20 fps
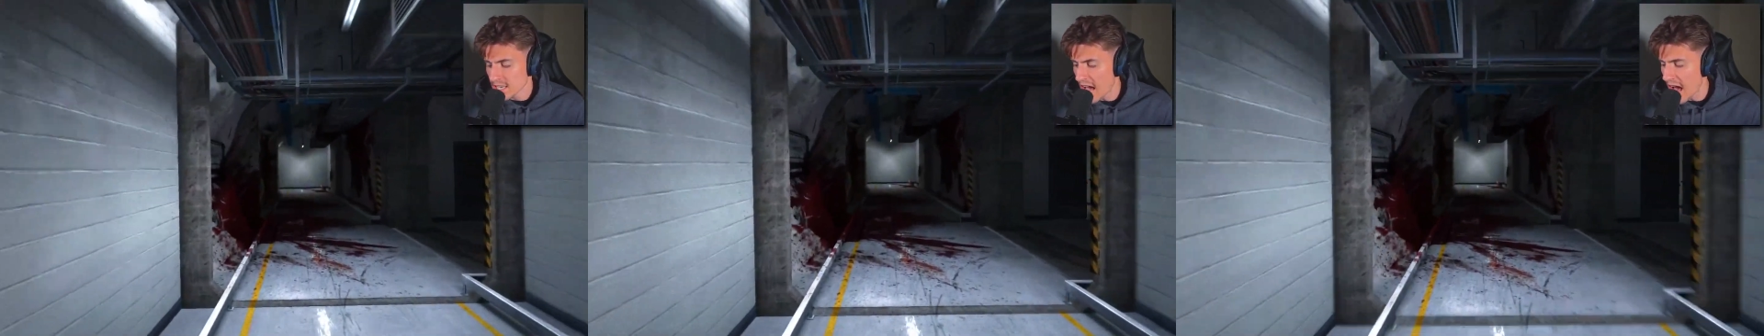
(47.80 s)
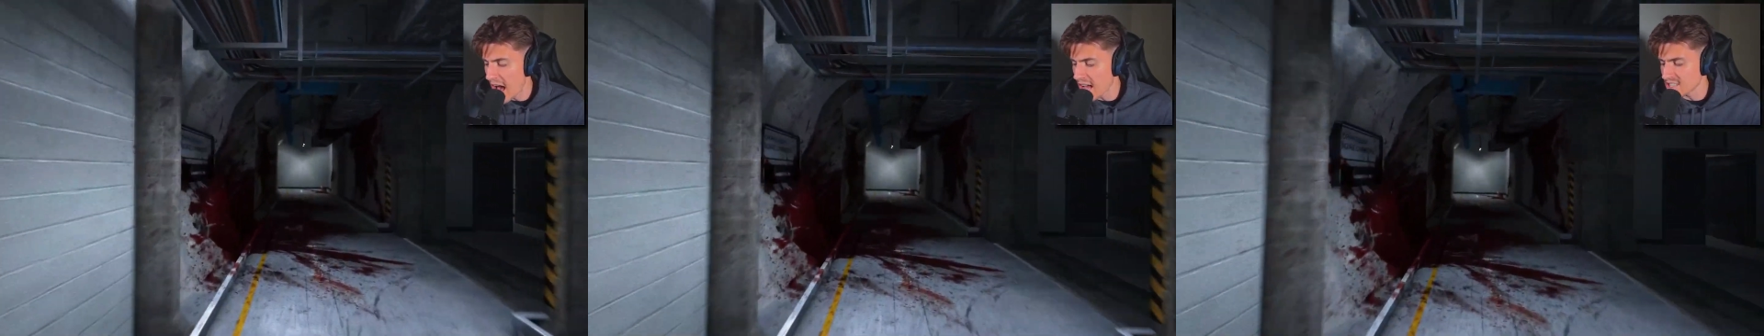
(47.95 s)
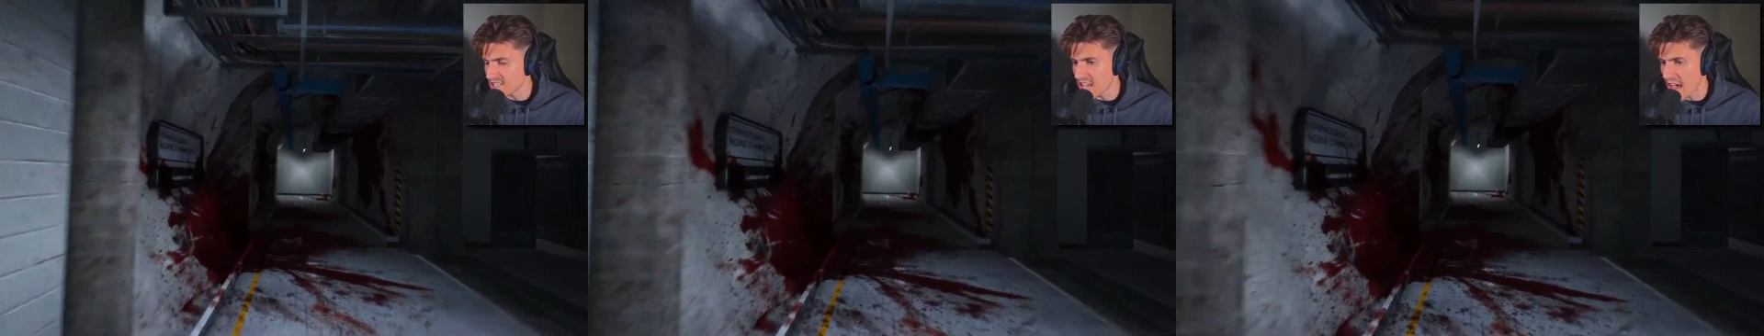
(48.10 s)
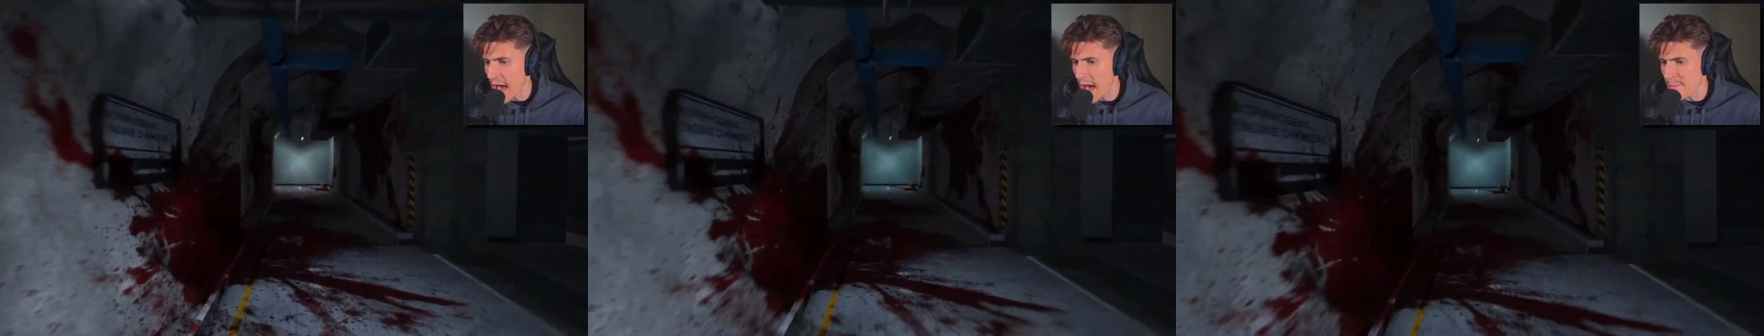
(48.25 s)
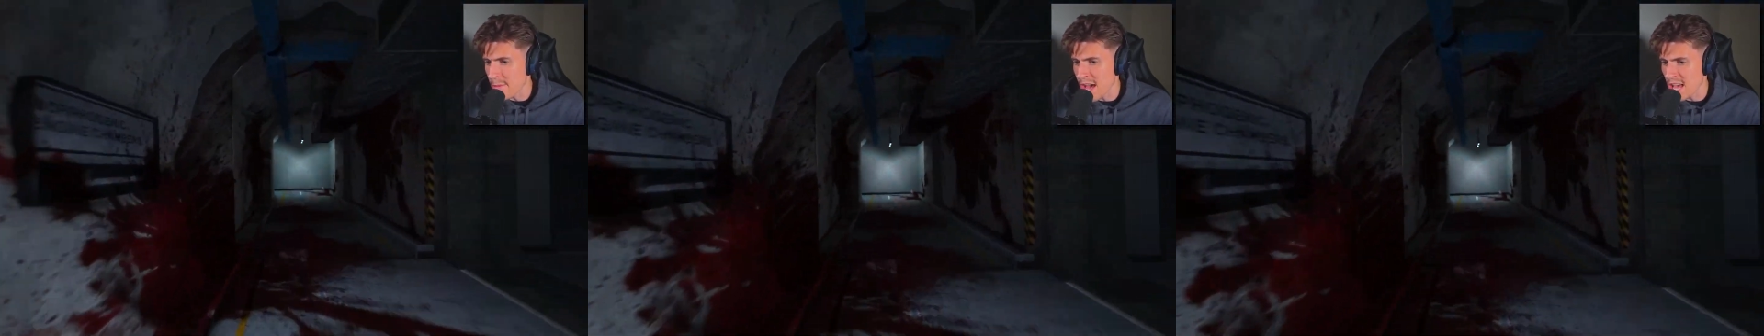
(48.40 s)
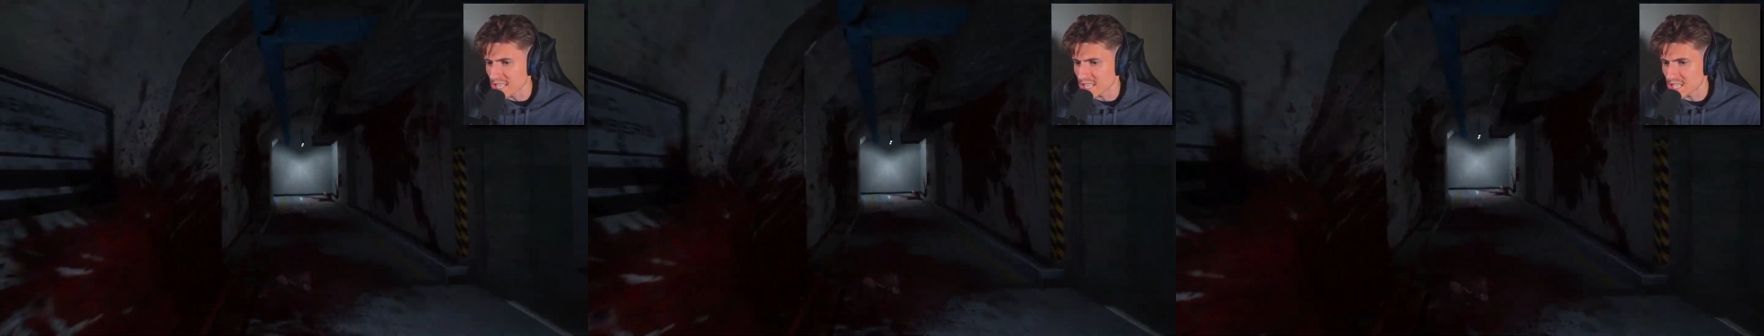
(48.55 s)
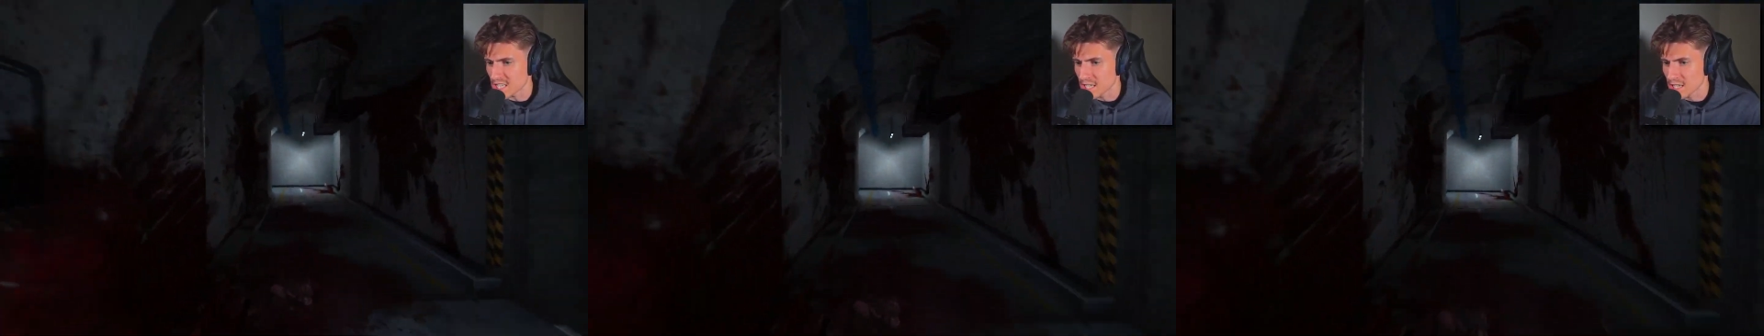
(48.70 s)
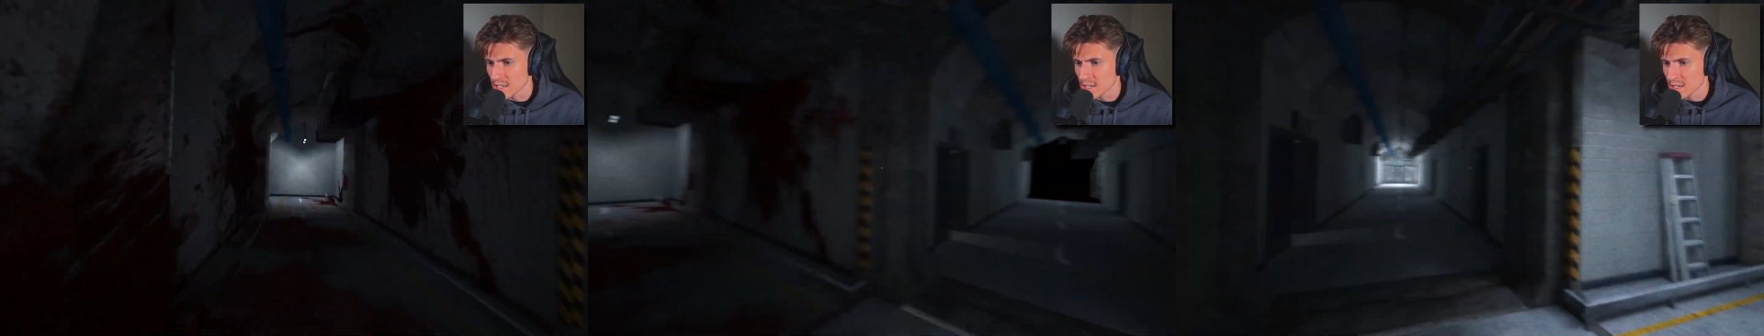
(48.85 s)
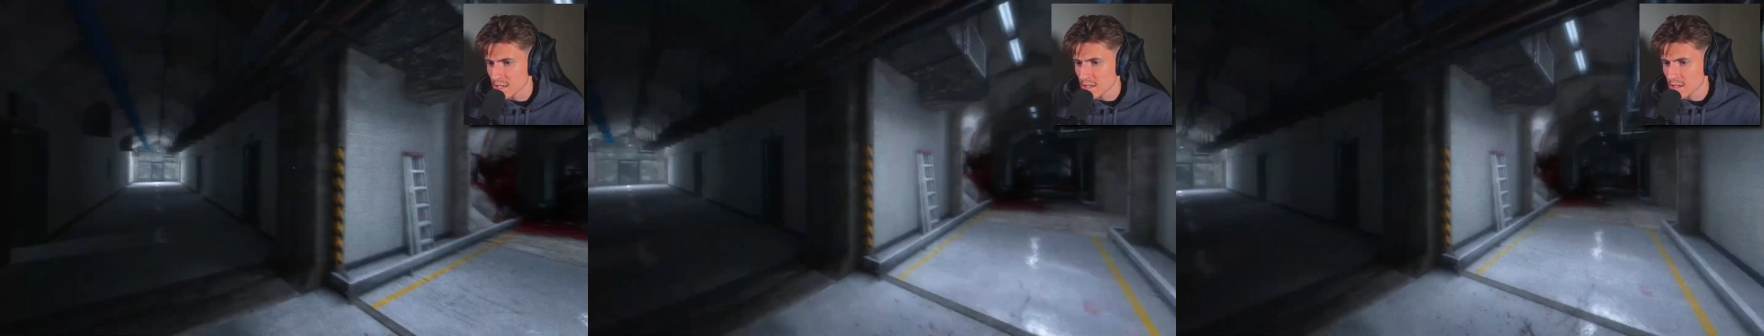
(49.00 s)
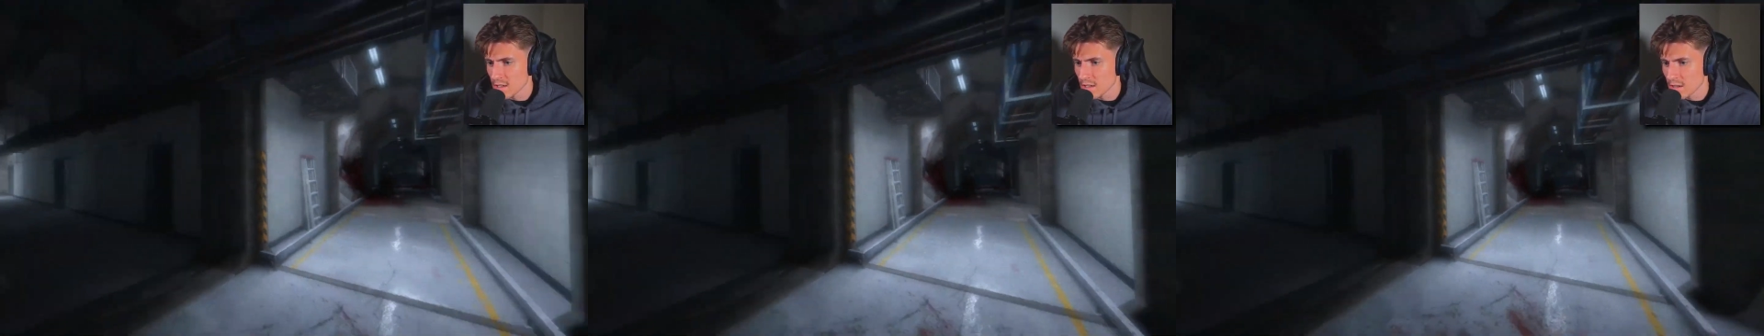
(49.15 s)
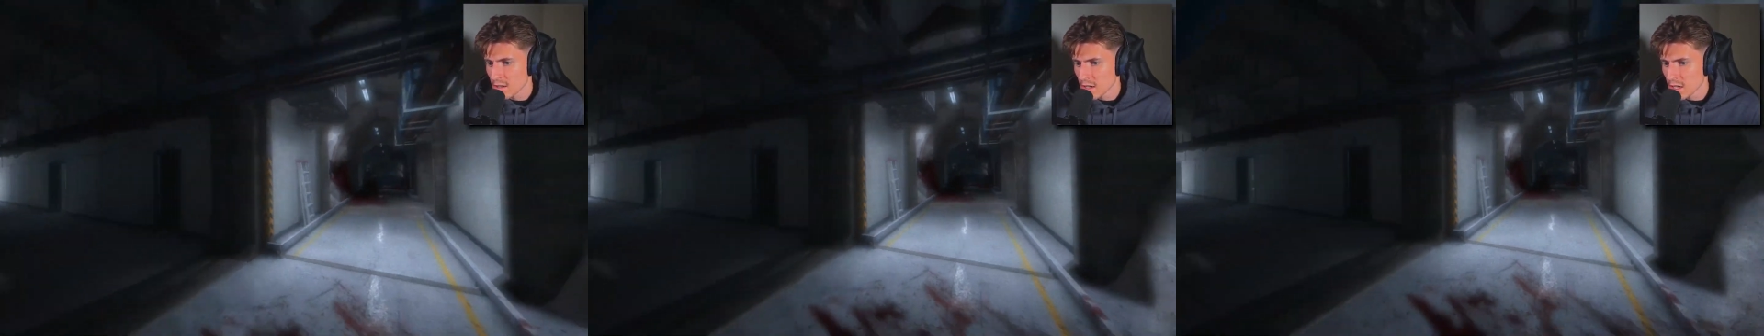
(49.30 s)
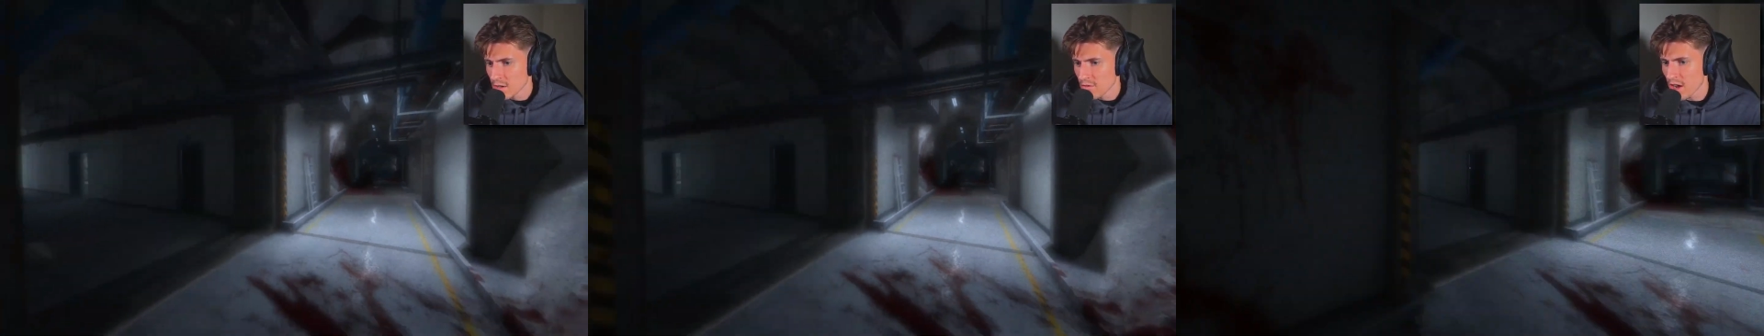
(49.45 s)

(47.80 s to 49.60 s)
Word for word: God damn it!